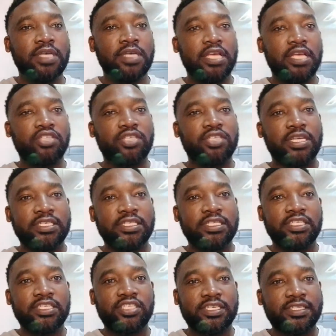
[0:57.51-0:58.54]
As you can see, it's
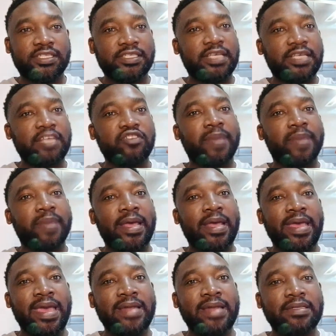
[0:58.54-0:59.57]
just the size of my
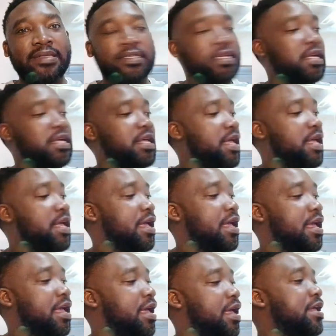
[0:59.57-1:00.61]
hand,
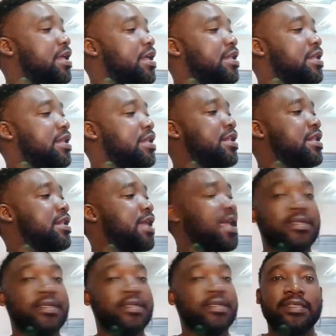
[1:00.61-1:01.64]
in
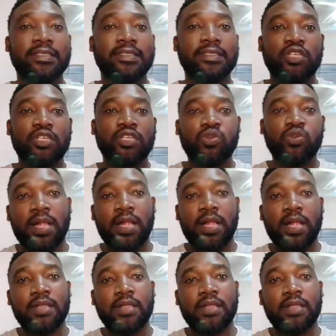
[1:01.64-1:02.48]
A6 as well.